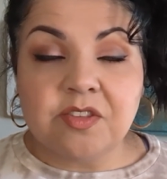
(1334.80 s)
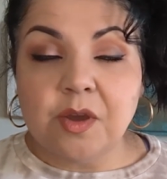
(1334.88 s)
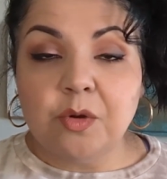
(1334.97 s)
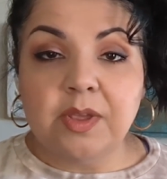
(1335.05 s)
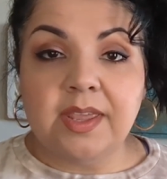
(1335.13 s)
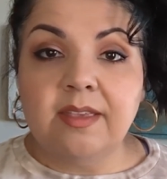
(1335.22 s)

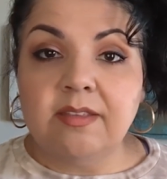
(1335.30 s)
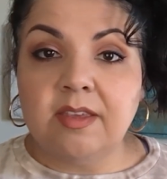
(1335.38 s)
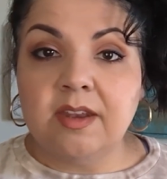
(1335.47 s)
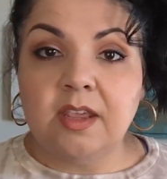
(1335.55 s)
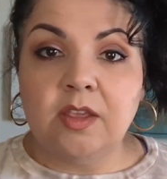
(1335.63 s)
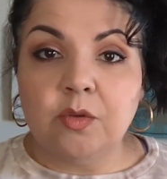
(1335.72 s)
so
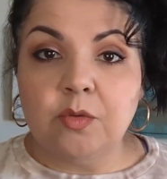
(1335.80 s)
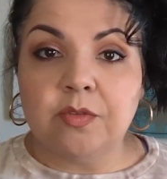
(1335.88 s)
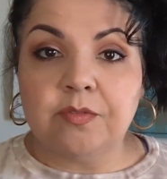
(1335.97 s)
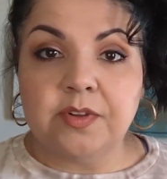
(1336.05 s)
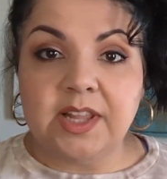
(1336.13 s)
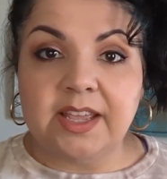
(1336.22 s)
easy to
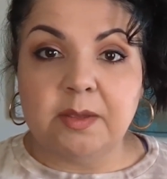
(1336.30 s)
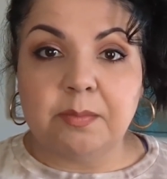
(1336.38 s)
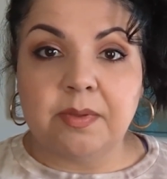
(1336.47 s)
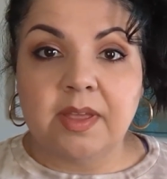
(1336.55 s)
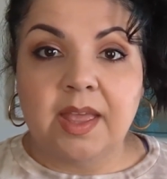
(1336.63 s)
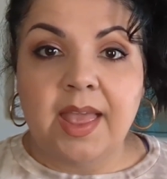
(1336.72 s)
use Flyp.
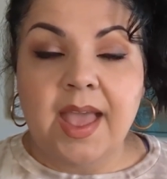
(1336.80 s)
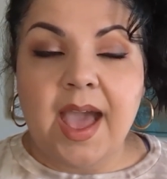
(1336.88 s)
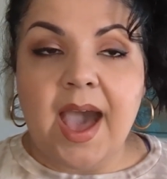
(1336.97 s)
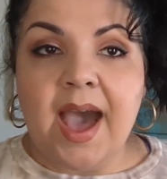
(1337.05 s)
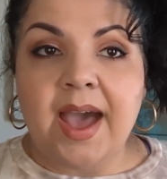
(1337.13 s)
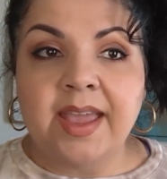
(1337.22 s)

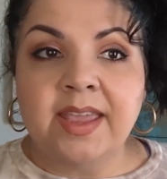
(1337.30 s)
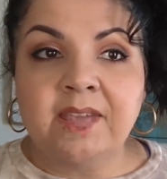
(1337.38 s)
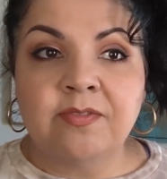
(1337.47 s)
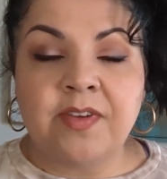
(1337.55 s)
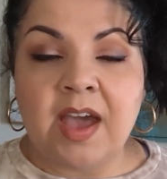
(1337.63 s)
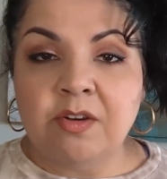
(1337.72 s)
I
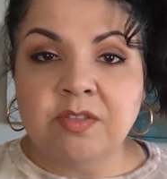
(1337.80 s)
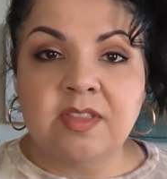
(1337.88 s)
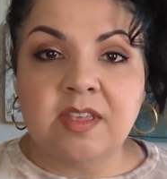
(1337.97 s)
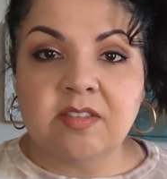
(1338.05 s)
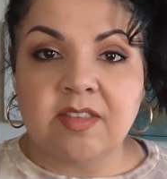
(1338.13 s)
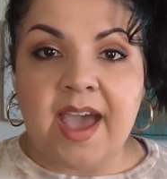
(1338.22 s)
found
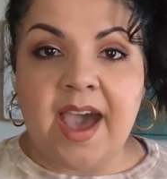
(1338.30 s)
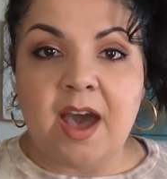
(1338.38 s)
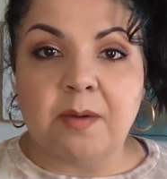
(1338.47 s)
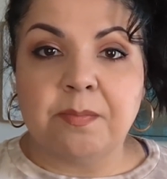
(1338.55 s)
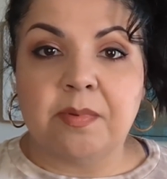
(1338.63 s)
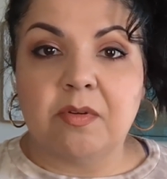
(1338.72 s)
this
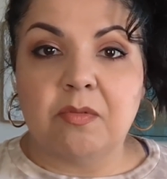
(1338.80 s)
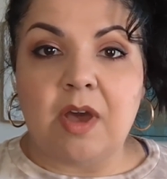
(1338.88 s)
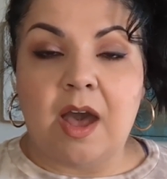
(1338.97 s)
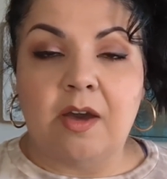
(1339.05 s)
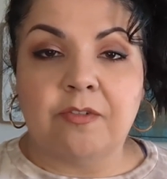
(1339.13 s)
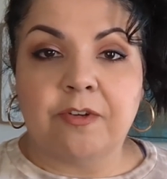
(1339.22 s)
app
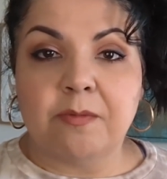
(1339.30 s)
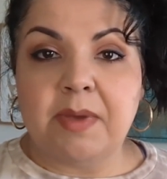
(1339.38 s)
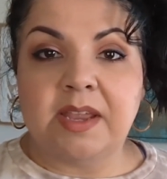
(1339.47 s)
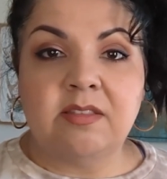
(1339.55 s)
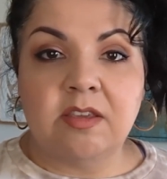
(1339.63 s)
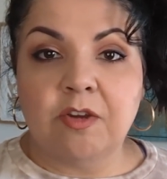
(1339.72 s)
from
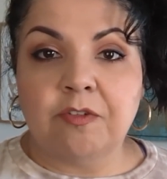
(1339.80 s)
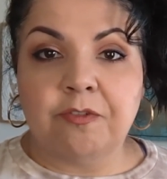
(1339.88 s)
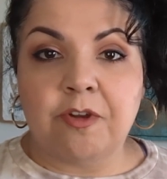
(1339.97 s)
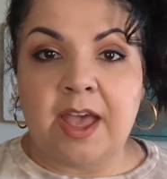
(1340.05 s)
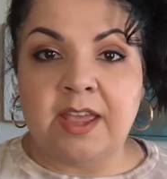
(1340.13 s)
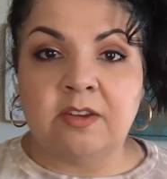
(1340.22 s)
my dear
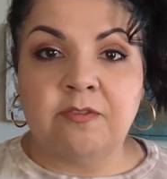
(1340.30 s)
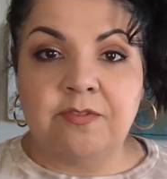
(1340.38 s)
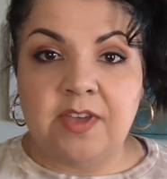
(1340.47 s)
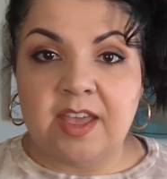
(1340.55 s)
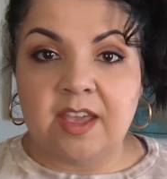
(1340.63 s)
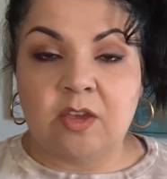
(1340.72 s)
friend
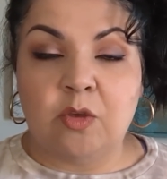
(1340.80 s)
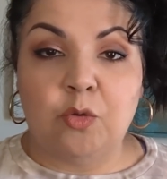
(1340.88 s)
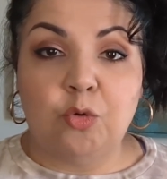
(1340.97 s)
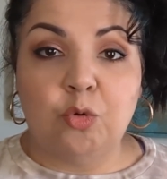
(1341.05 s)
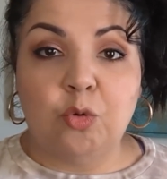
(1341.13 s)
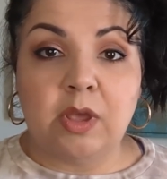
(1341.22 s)
Vic,
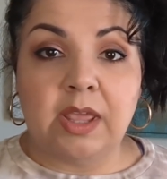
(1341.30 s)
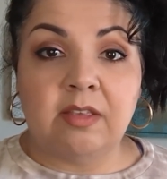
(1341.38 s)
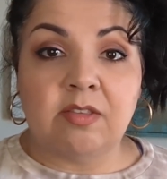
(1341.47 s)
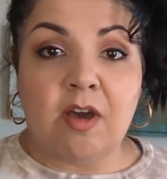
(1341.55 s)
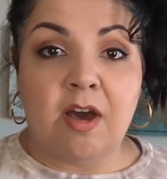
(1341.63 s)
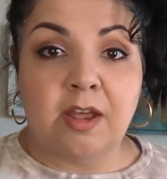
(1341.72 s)
who
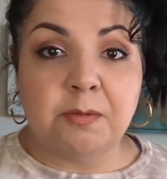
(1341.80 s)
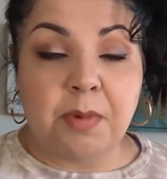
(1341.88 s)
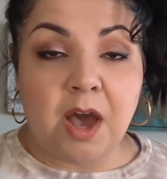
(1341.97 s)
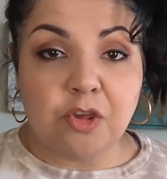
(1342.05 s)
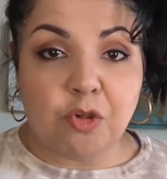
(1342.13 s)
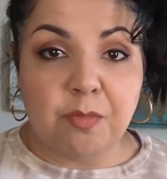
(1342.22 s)
is on
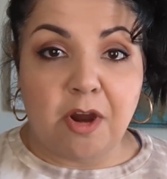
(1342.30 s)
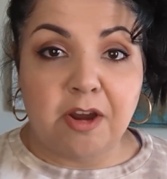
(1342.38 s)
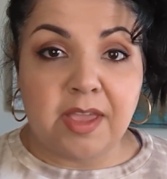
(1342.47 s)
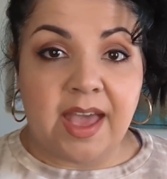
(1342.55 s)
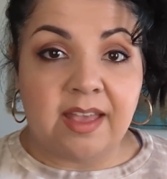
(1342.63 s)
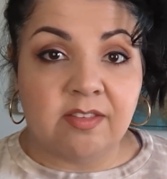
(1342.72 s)

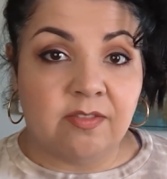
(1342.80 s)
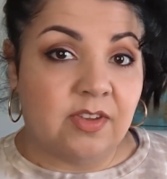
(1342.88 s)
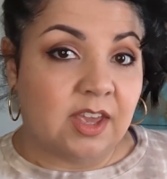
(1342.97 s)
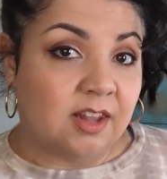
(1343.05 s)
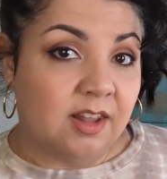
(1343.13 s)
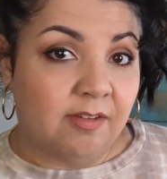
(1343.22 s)
Poshmark as
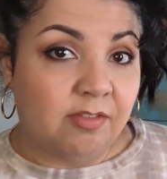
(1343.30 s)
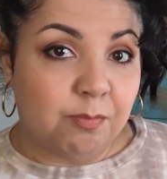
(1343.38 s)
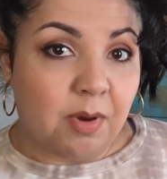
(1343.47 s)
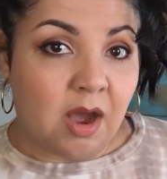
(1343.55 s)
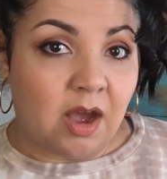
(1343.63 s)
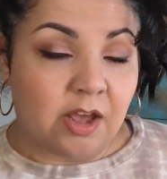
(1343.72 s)
Vic Loves
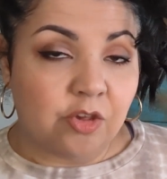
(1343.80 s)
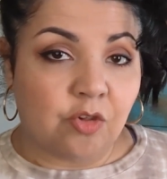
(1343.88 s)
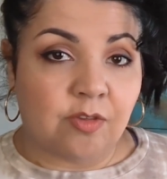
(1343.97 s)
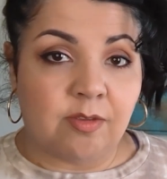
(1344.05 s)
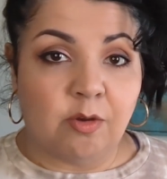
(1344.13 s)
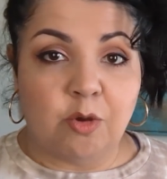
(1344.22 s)
Posh.
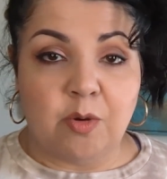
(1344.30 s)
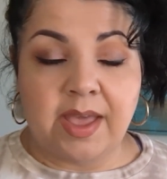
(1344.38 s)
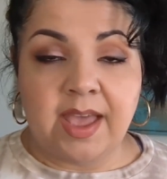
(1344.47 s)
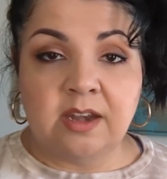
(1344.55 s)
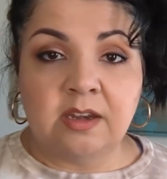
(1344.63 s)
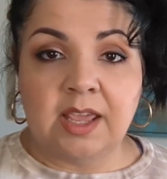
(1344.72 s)
So go
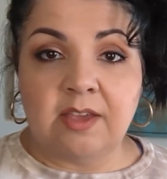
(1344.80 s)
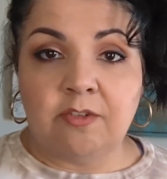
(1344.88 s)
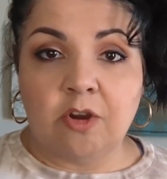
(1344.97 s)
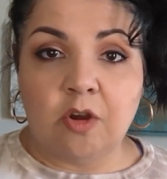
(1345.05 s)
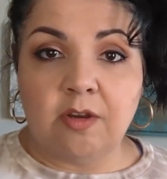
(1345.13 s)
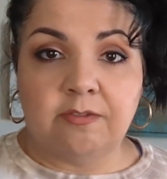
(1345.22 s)
ahead and give
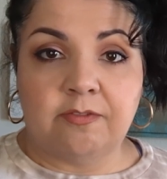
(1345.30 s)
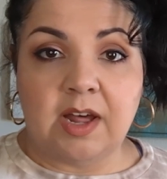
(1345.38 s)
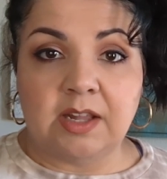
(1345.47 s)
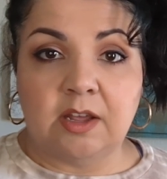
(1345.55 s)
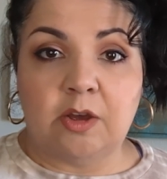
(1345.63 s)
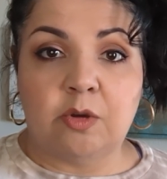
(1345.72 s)
her a
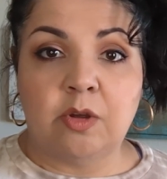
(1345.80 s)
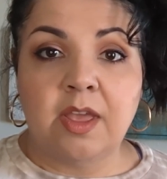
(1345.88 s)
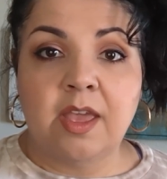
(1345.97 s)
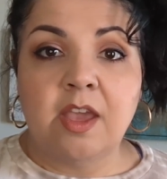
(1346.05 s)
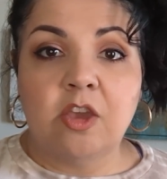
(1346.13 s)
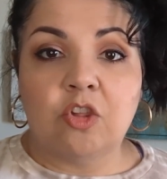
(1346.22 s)
follow.
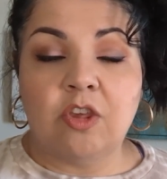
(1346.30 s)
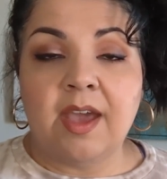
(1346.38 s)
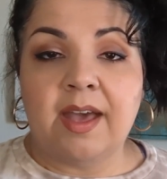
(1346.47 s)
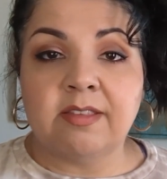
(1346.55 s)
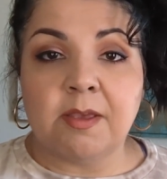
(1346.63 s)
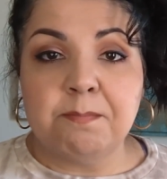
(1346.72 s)
She
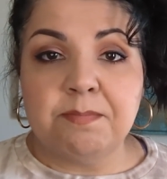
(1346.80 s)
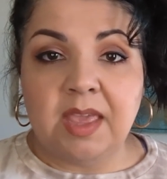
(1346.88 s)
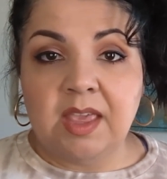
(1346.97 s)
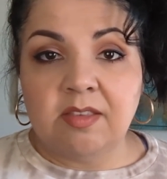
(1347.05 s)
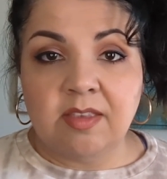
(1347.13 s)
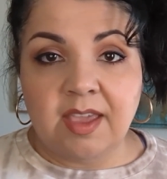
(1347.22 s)
has
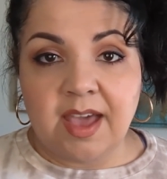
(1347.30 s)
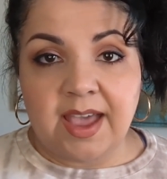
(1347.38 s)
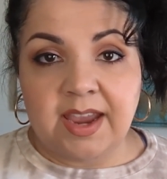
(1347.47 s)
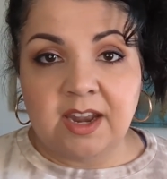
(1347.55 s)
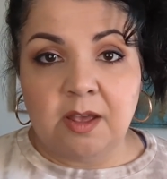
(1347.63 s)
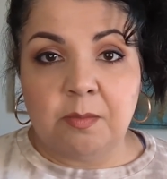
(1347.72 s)
amazing
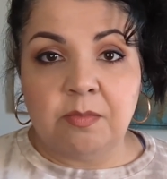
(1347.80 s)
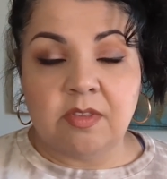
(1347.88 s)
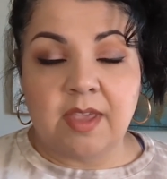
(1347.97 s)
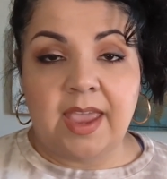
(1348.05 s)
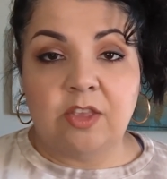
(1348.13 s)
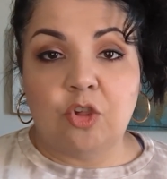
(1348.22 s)
items,
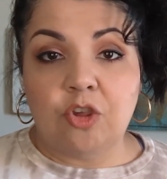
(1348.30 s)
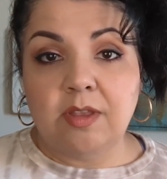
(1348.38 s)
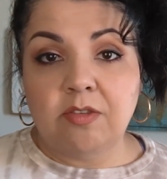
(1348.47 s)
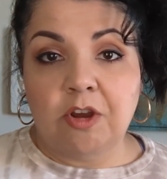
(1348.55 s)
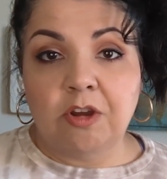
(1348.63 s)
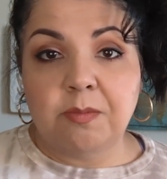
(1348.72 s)
and she
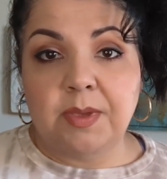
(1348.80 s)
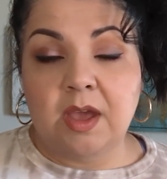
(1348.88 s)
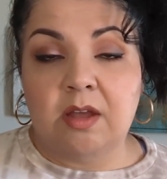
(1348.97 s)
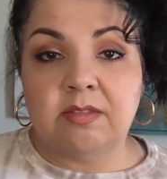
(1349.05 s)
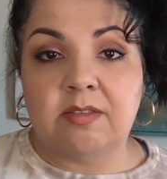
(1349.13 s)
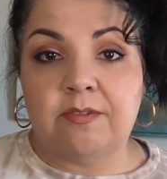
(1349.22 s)
turned me
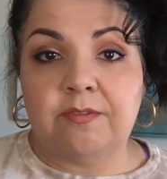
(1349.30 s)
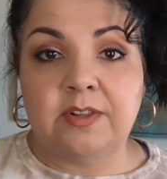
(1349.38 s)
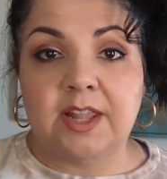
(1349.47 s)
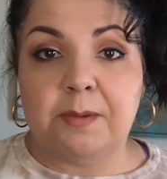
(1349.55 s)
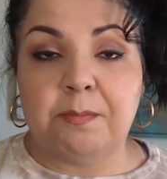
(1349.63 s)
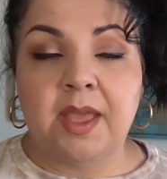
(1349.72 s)
on to
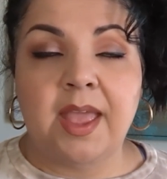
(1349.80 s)
Flyp.